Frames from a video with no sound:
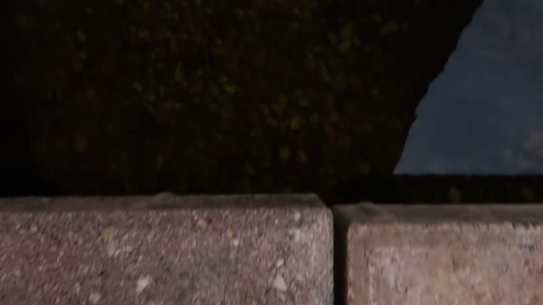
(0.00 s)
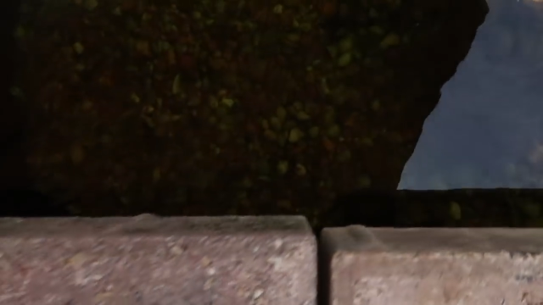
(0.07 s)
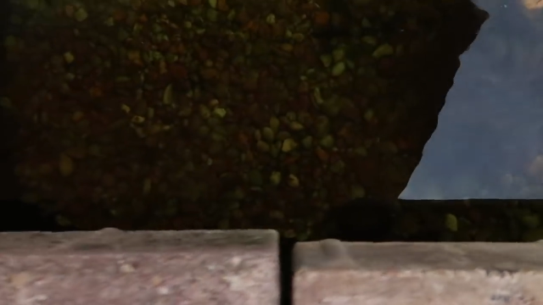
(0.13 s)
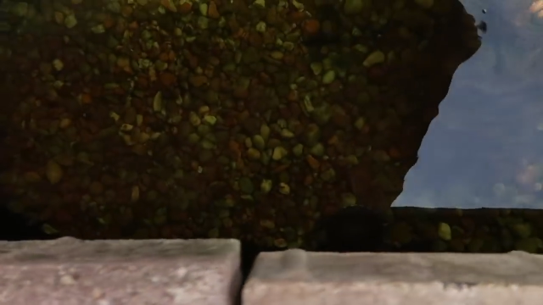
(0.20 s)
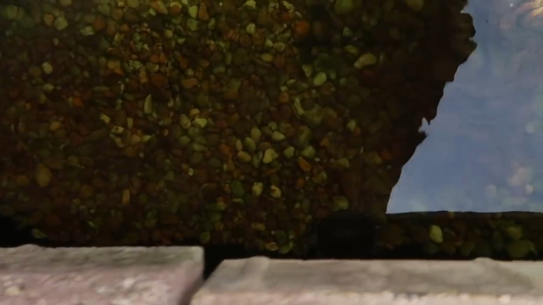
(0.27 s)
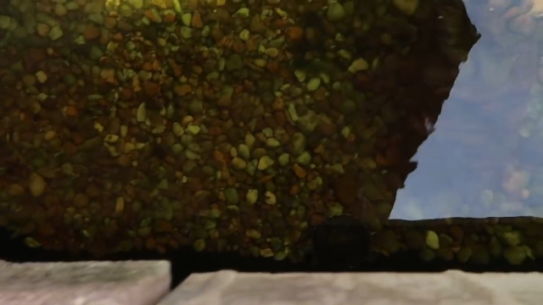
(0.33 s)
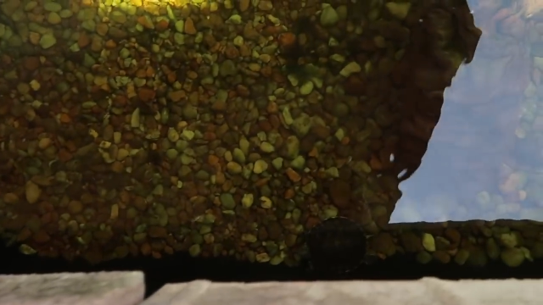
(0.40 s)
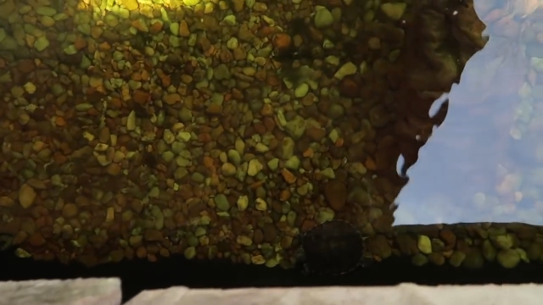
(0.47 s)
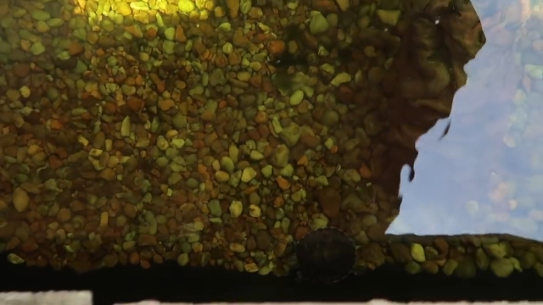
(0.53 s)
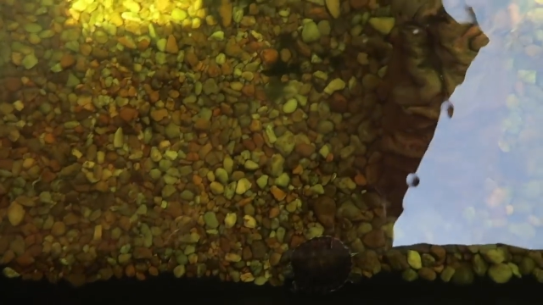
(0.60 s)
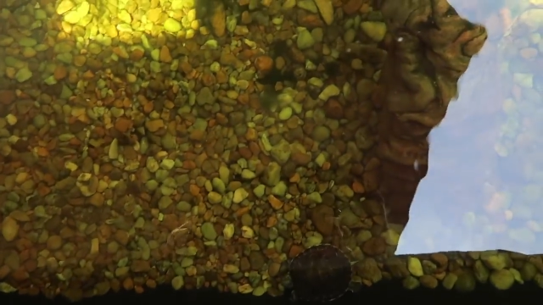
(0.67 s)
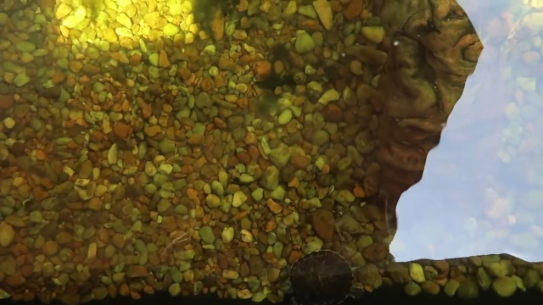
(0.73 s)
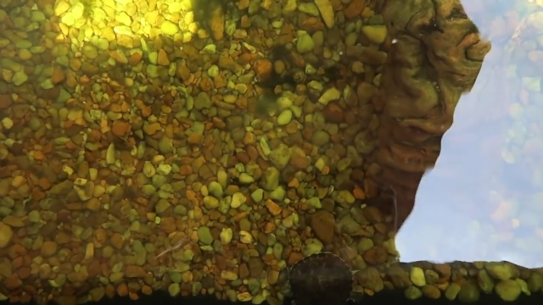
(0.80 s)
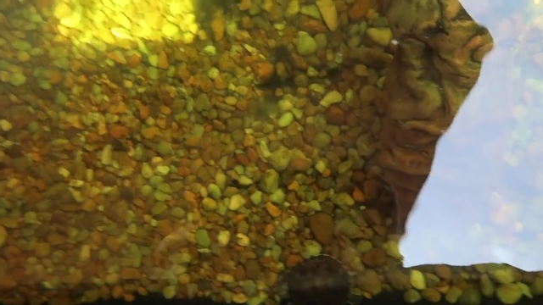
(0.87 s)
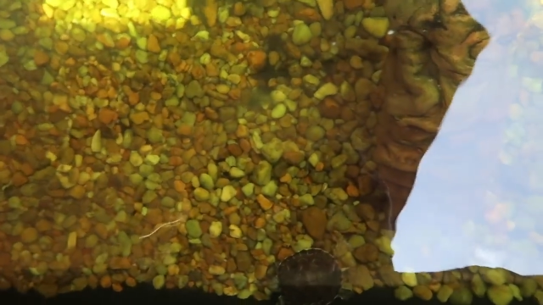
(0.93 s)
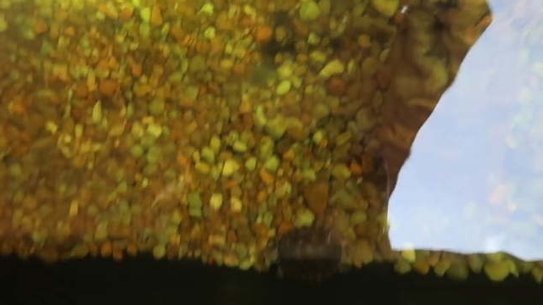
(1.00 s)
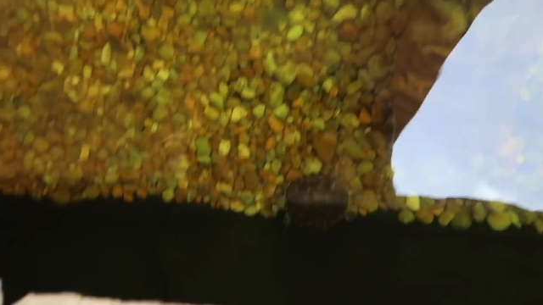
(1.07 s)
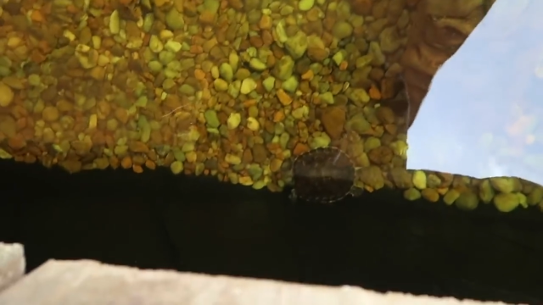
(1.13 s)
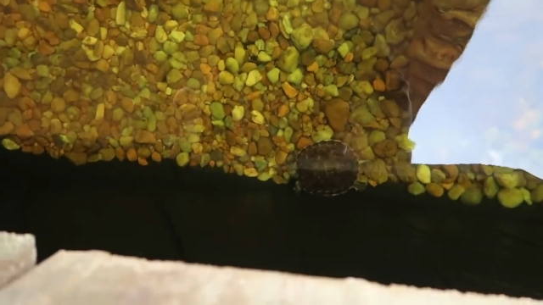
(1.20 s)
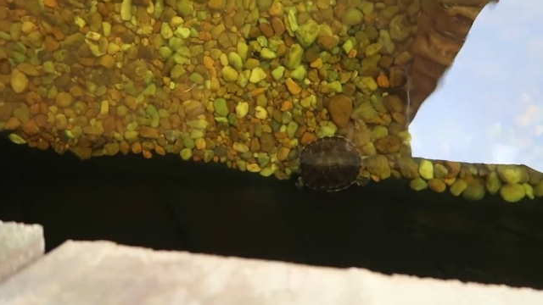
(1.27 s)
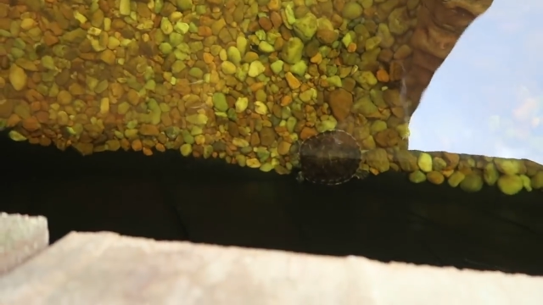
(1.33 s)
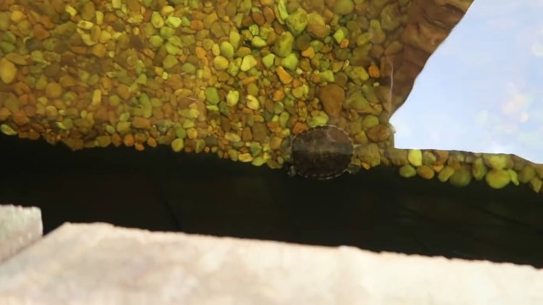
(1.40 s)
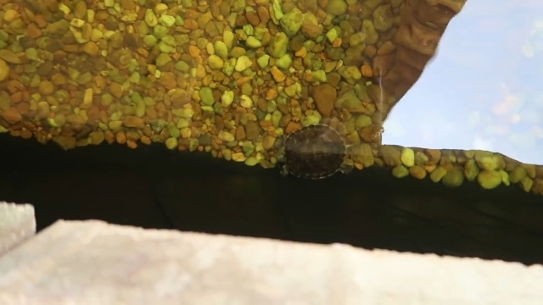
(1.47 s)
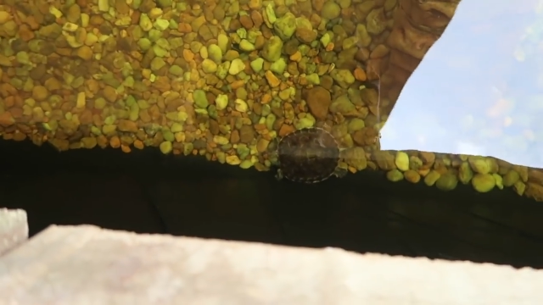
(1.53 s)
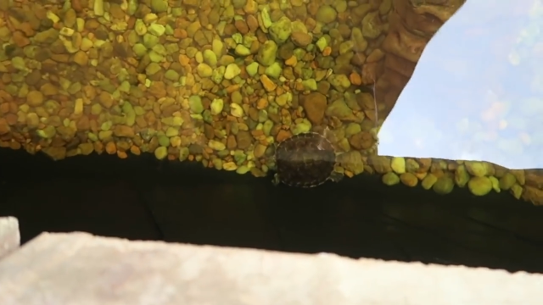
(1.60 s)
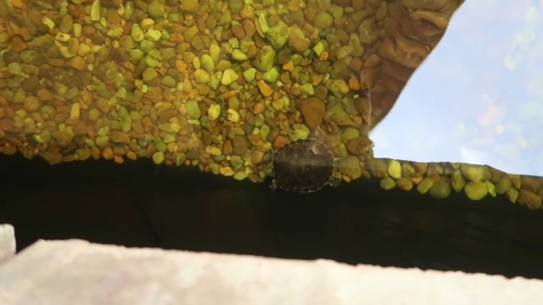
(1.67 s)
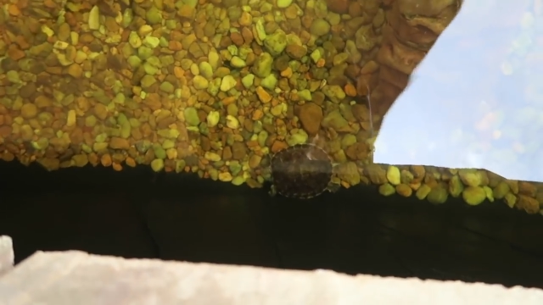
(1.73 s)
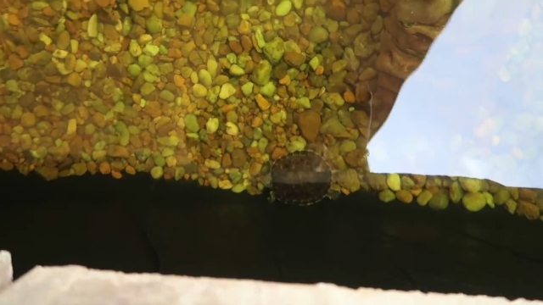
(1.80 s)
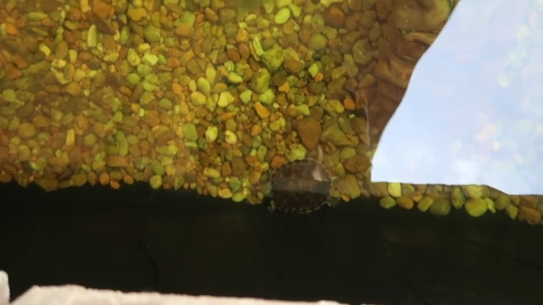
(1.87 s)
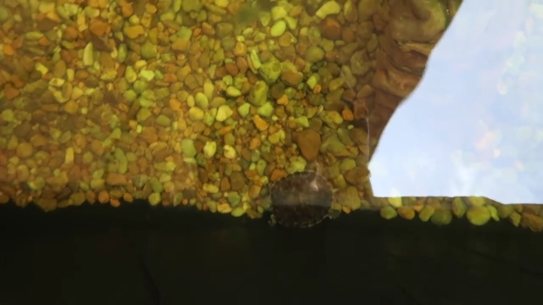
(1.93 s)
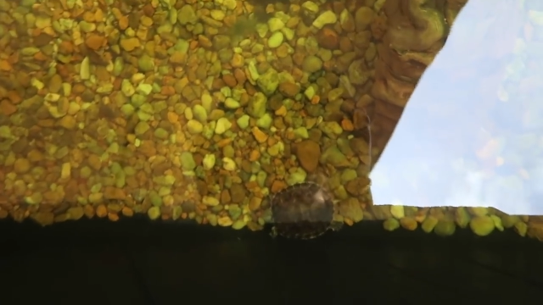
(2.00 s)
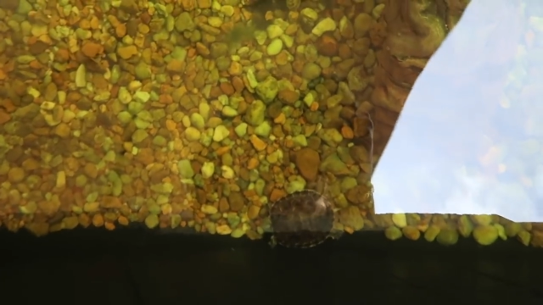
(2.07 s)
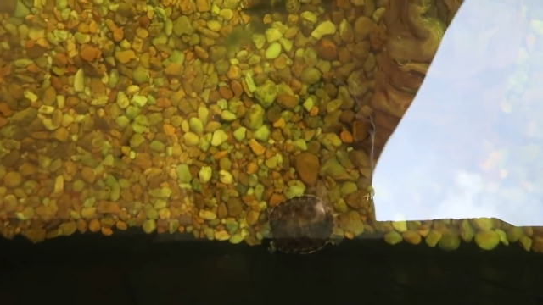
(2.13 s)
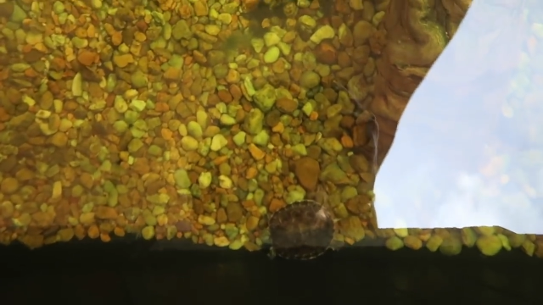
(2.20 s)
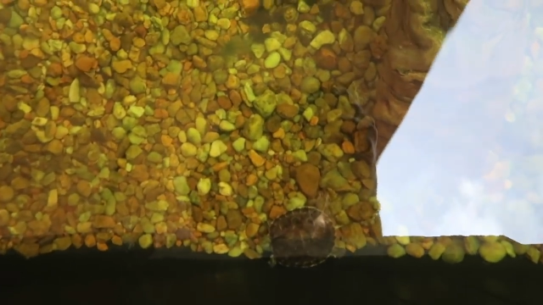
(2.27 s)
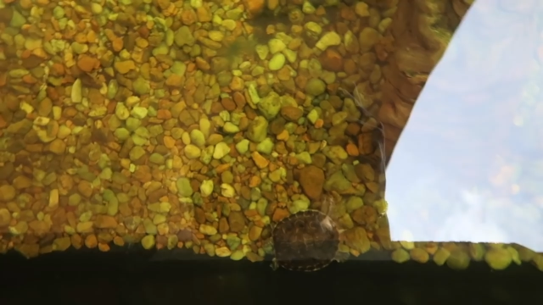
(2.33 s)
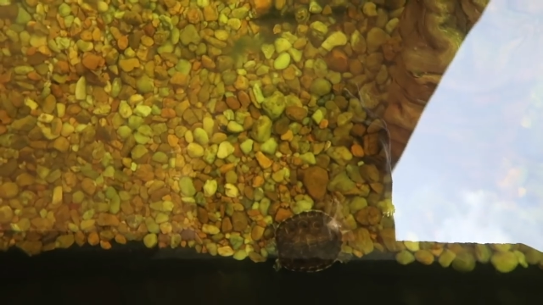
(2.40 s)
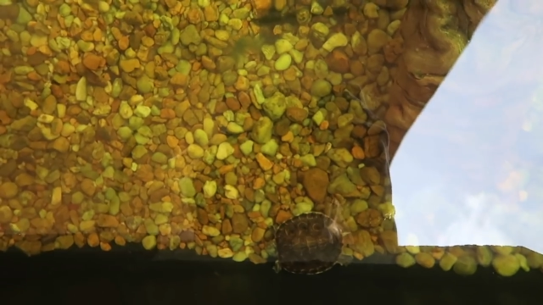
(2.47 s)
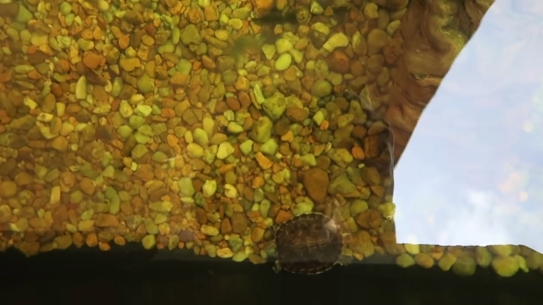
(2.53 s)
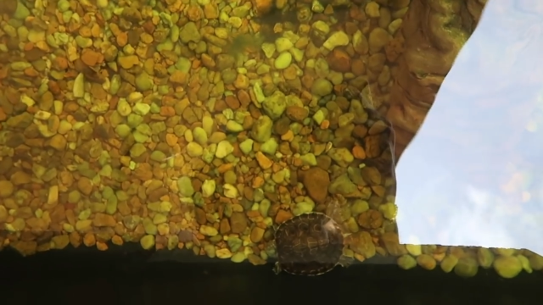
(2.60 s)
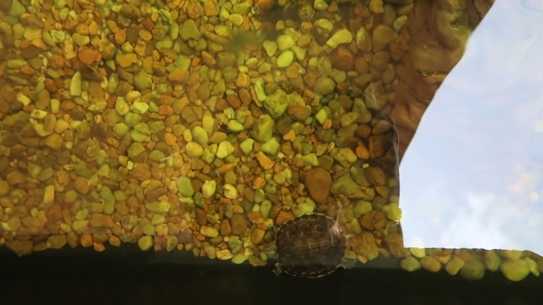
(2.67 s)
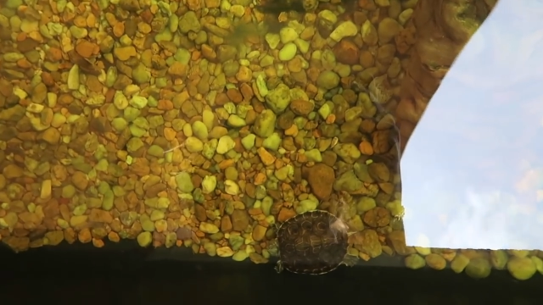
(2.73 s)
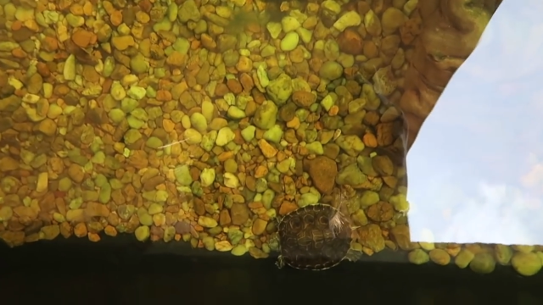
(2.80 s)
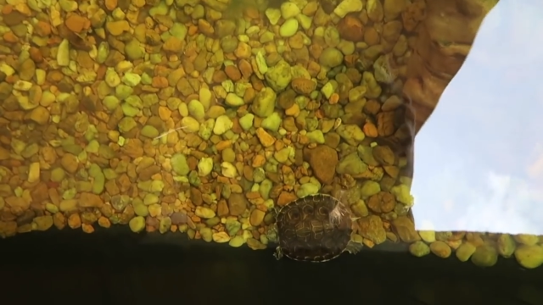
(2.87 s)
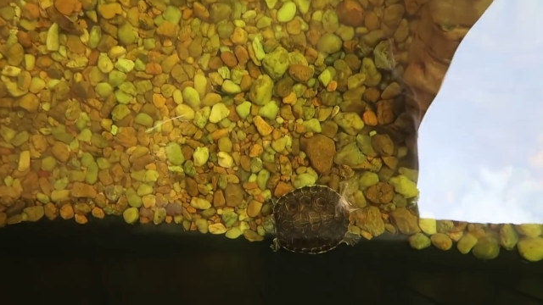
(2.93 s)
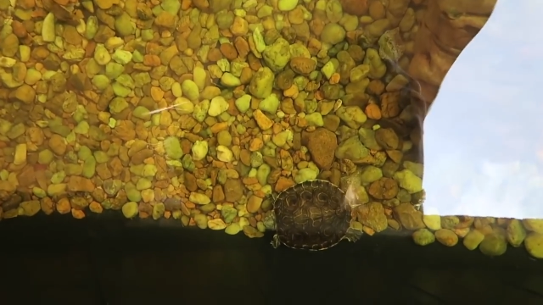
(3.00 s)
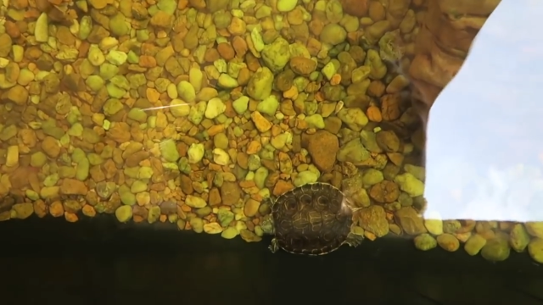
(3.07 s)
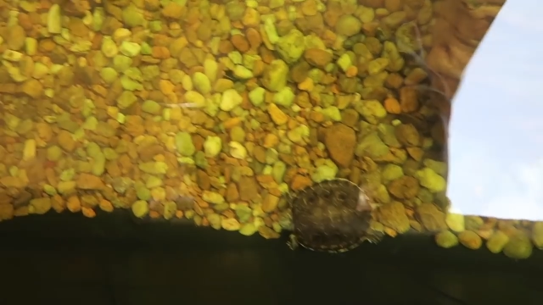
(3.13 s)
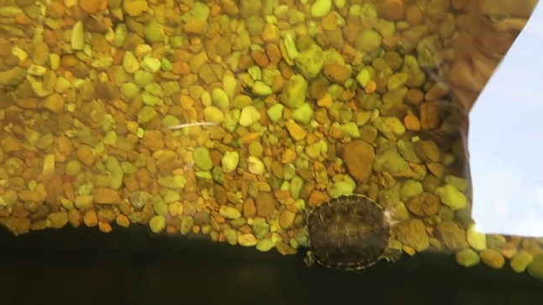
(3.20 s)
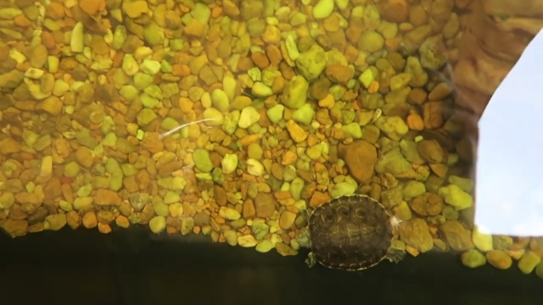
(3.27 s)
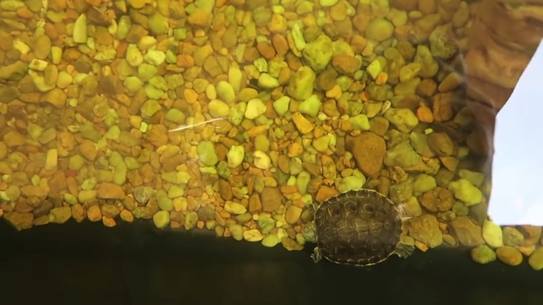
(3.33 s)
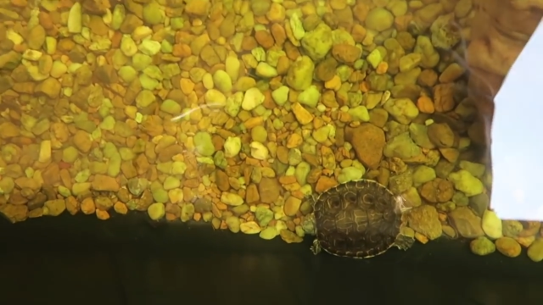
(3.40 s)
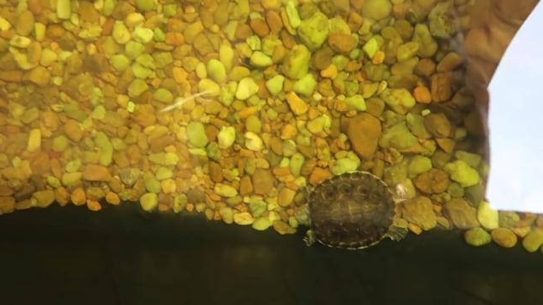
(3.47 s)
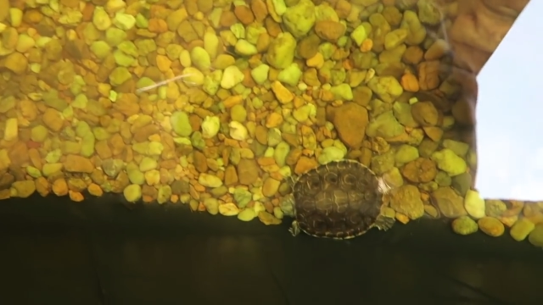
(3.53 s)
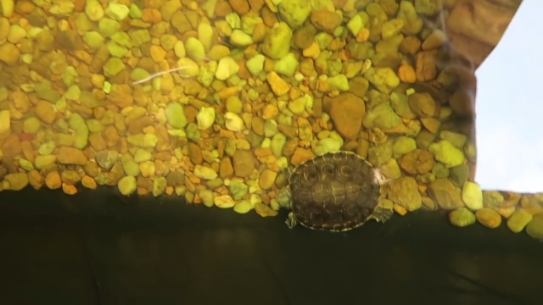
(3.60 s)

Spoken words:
No face is visible, so there are no lips to read.